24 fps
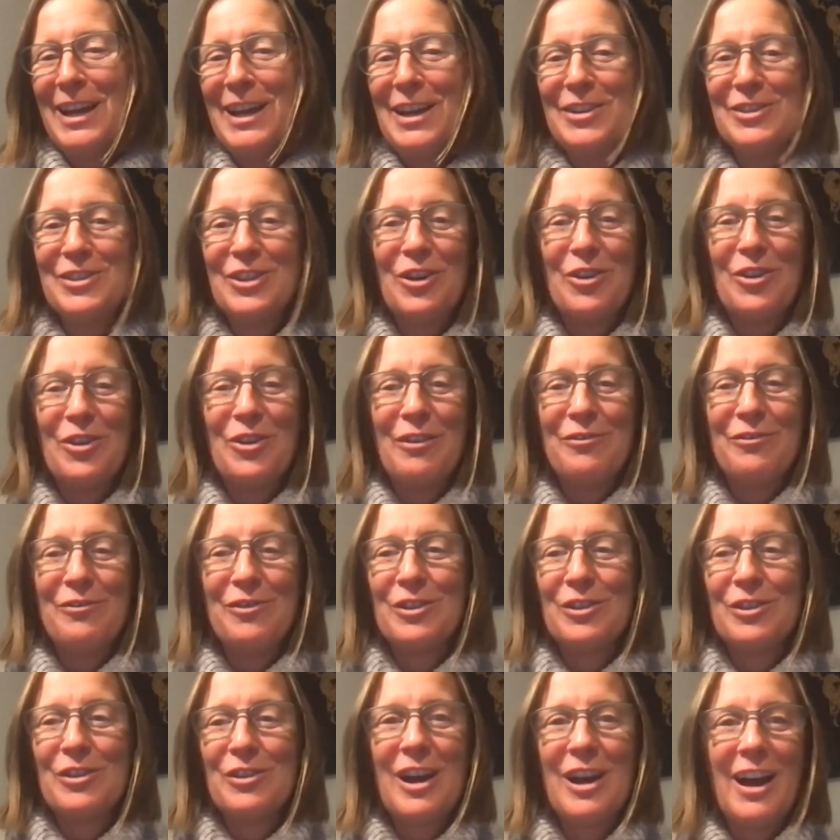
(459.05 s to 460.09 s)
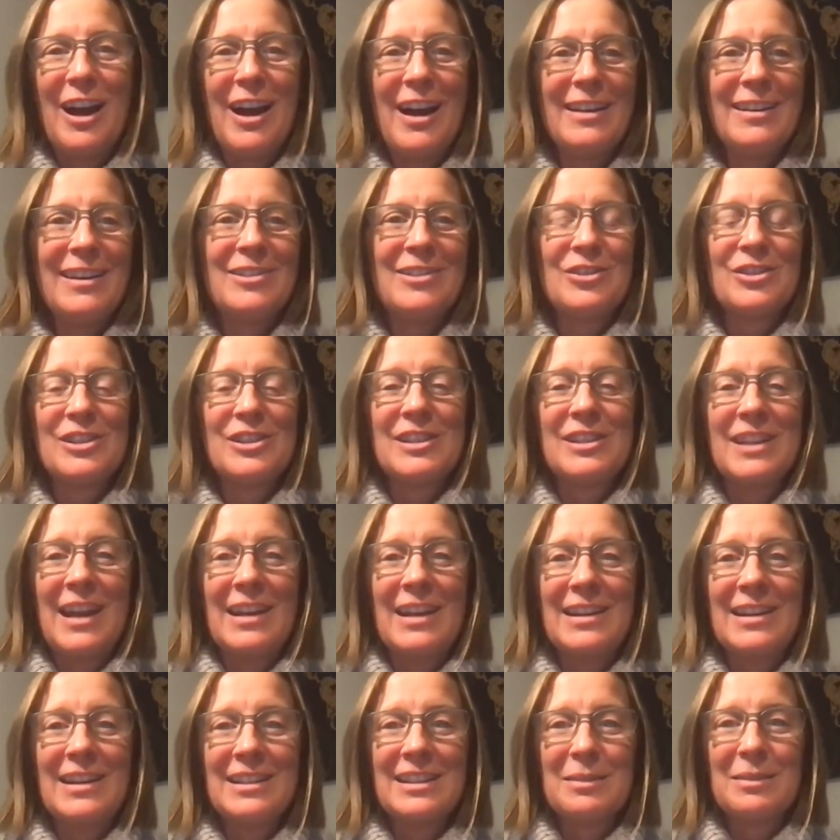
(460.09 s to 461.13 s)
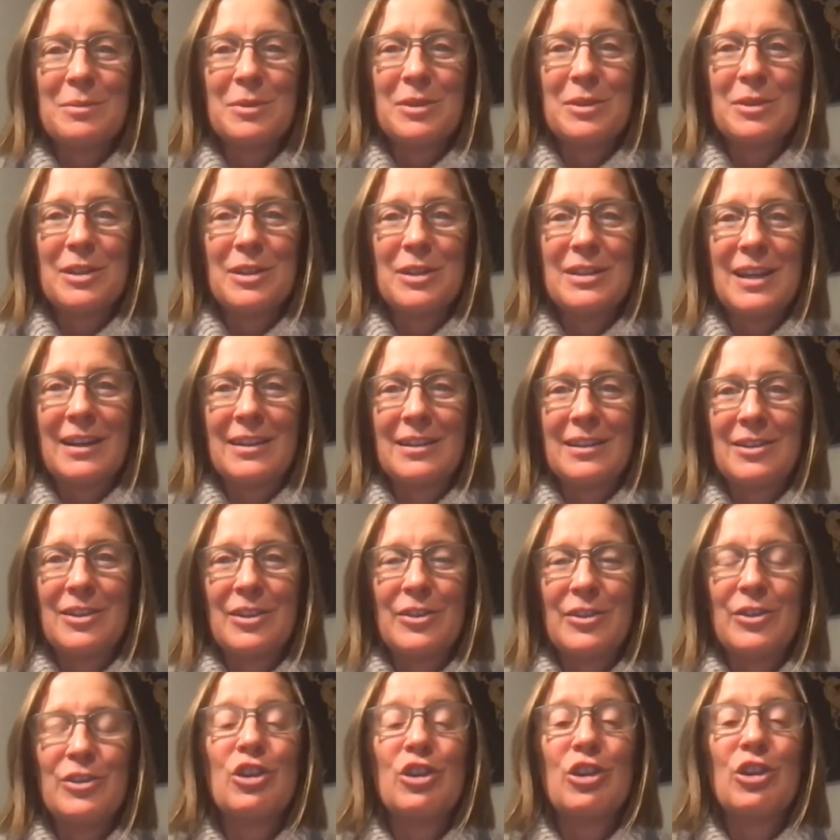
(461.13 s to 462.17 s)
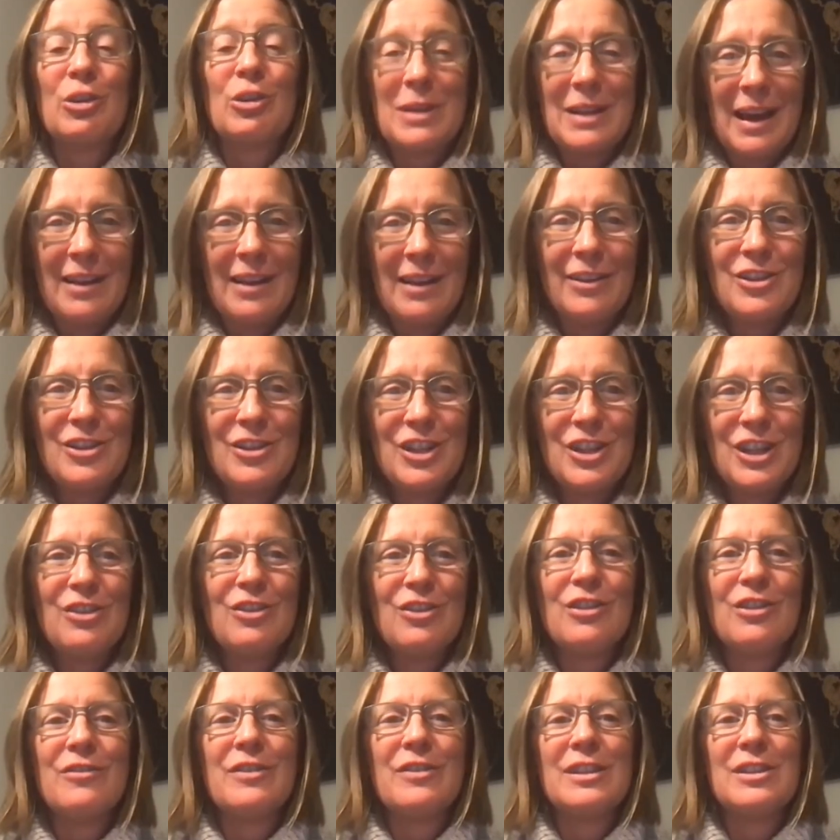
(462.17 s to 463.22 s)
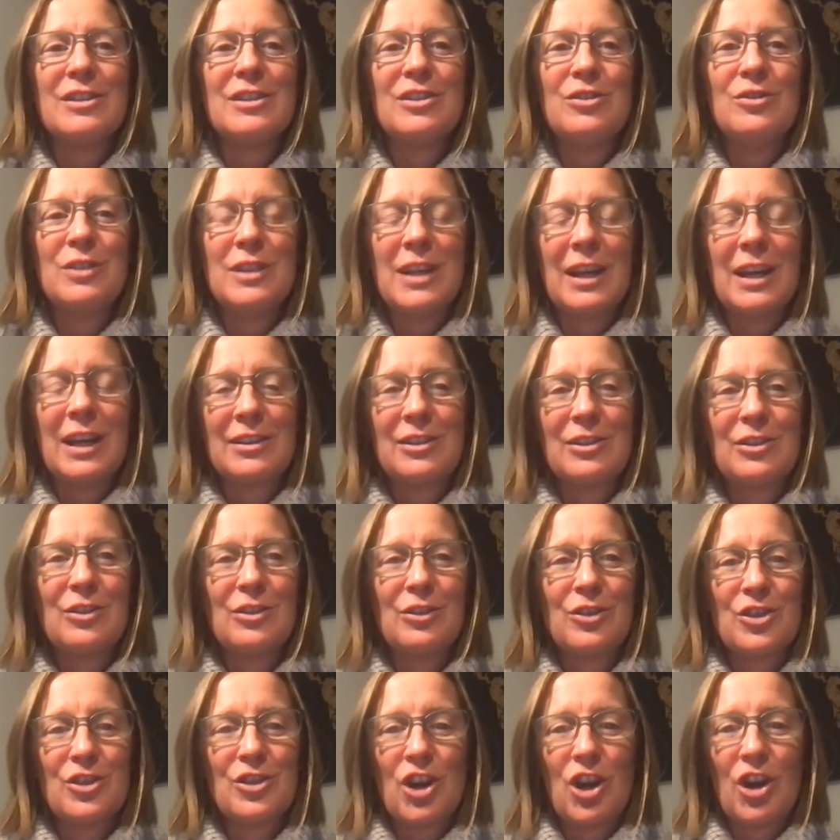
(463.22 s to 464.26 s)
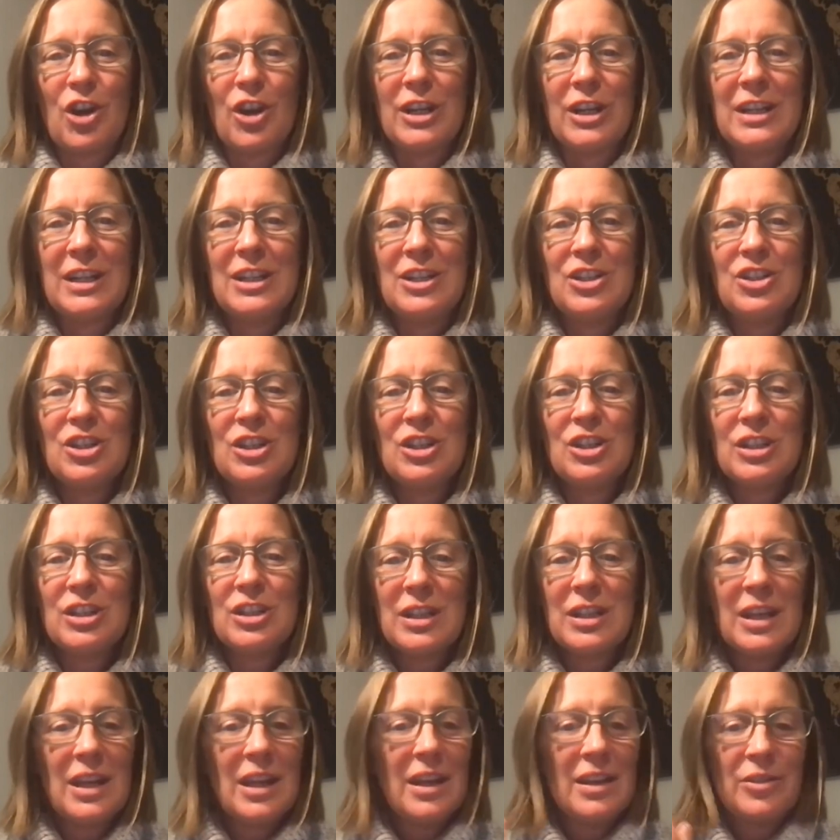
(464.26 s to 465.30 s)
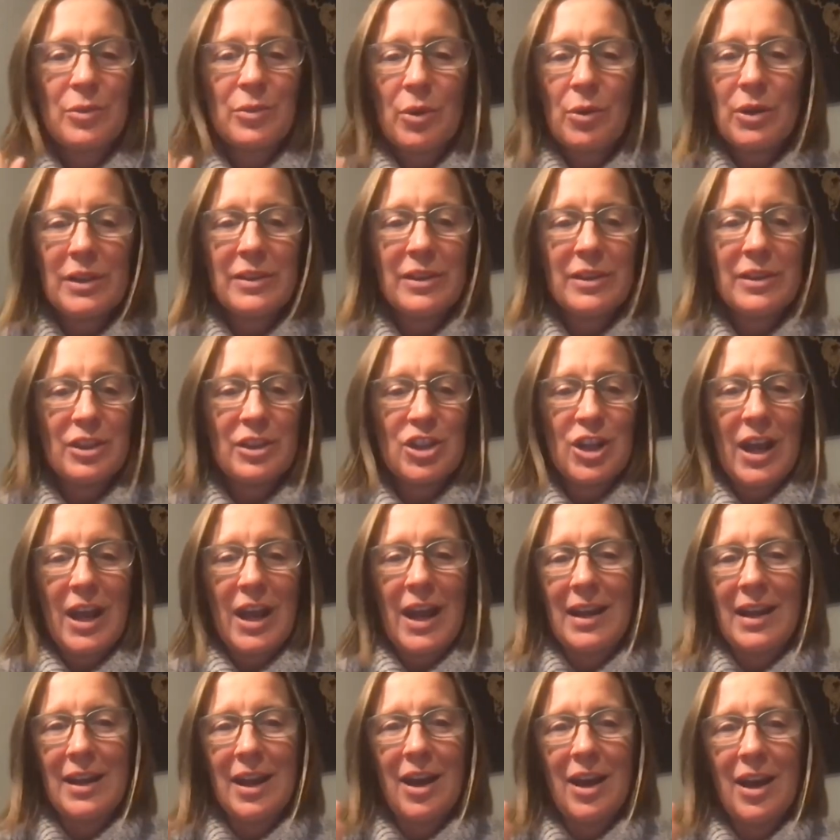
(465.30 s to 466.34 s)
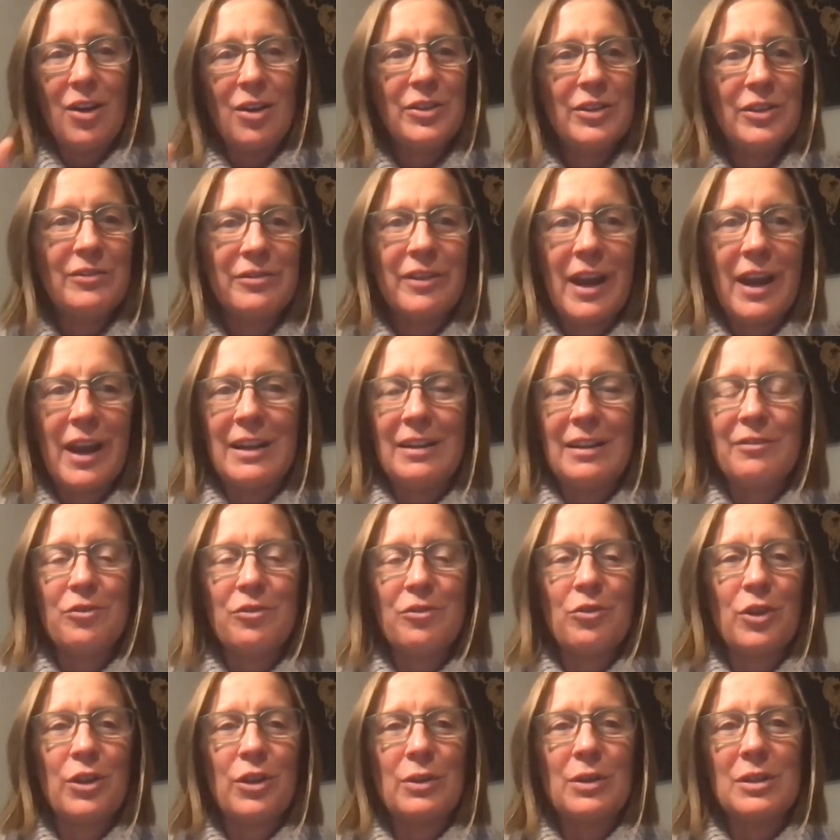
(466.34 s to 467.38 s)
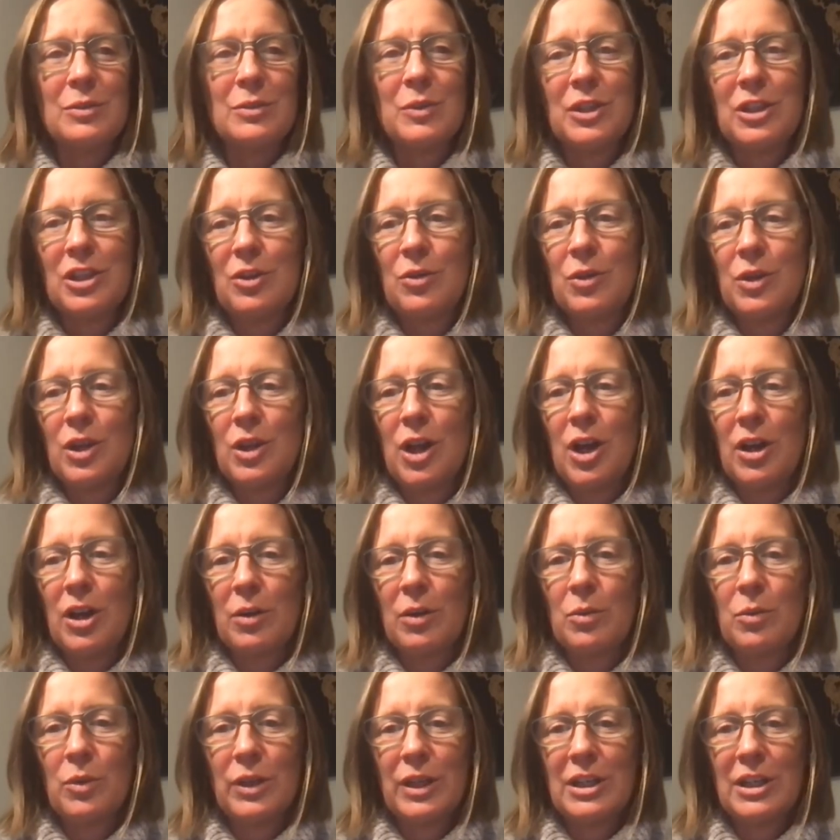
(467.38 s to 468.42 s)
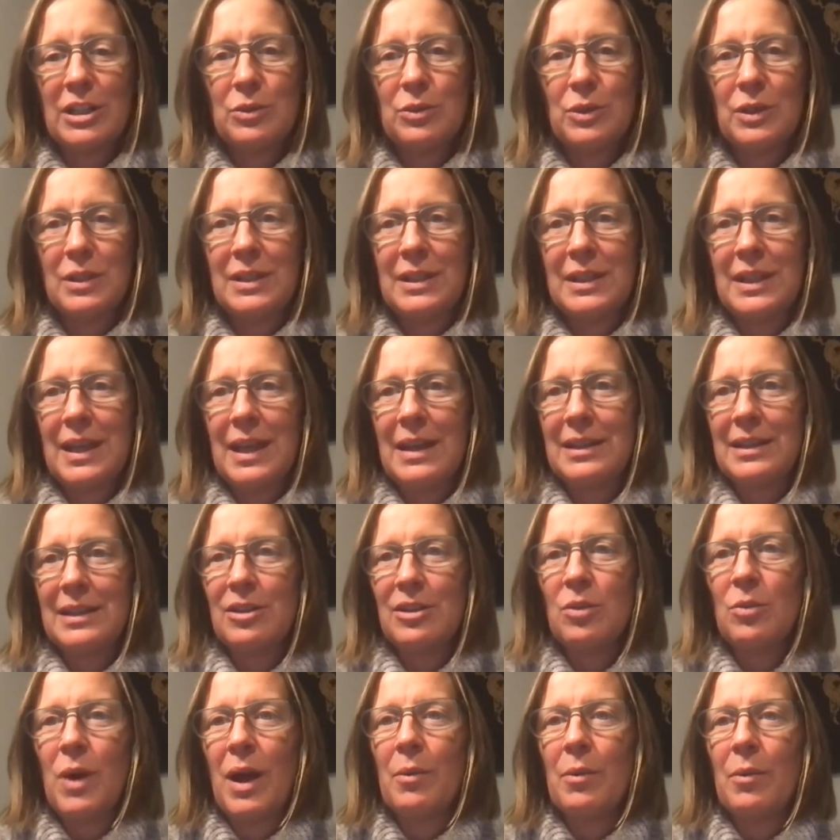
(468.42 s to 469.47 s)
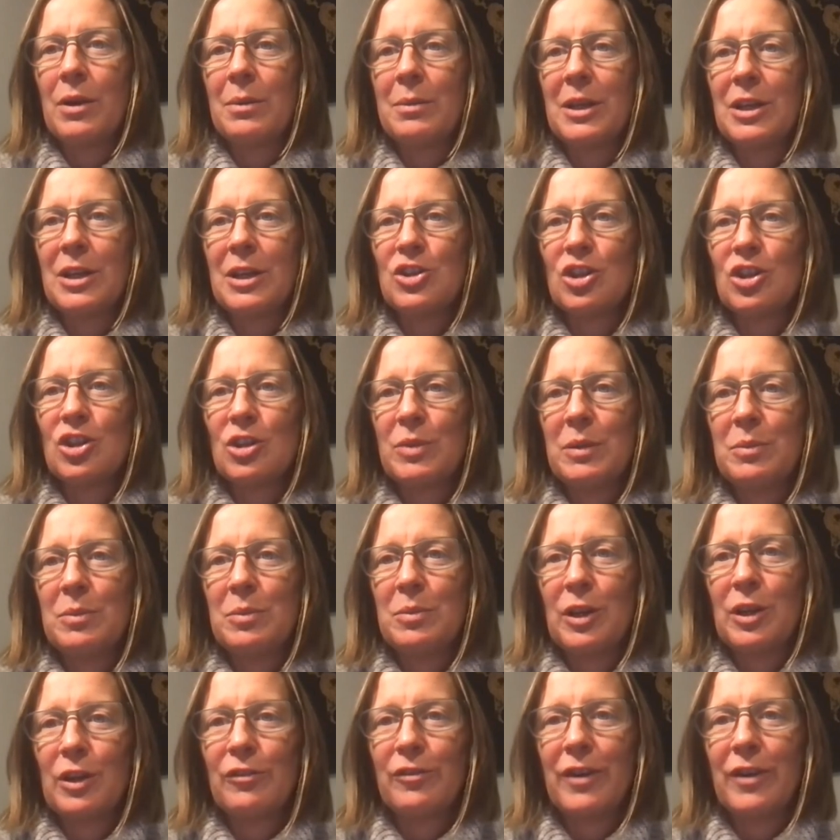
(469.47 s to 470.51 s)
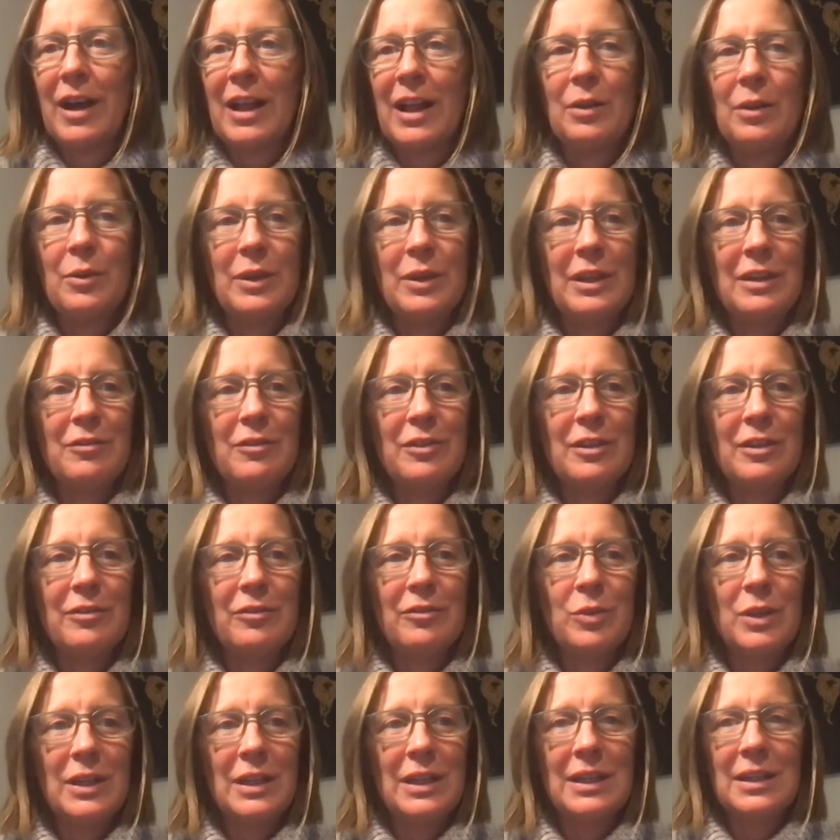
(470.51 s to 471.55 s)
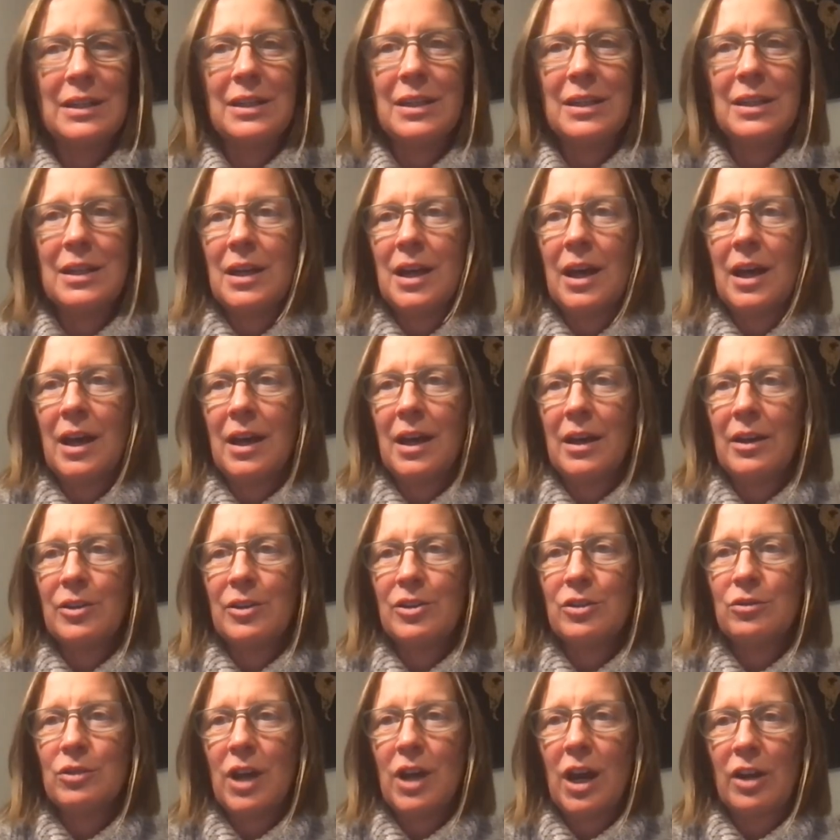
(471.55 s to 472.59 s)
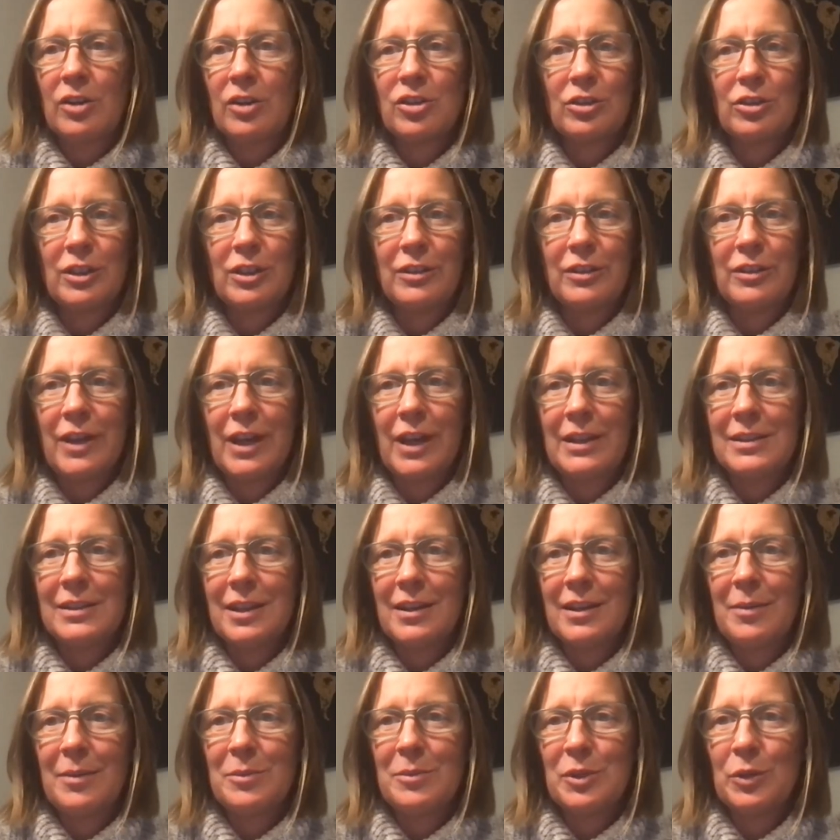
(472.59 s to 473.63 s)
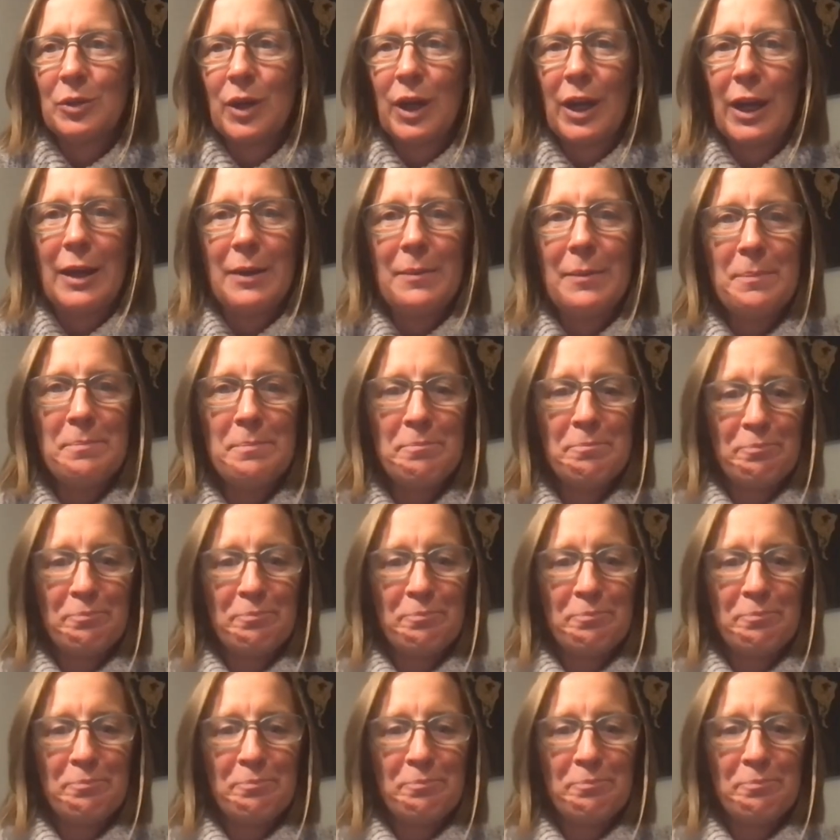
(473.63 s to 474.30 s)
So if you're not understanding some of the tech, the terminology, or if it's too technical or jargony, just throw it in the chat. I'll define it for you as we go along, or we'll get to it at the end. I don't. I want to make sure people are following, even if we get uh, too doctorly at times. Okay.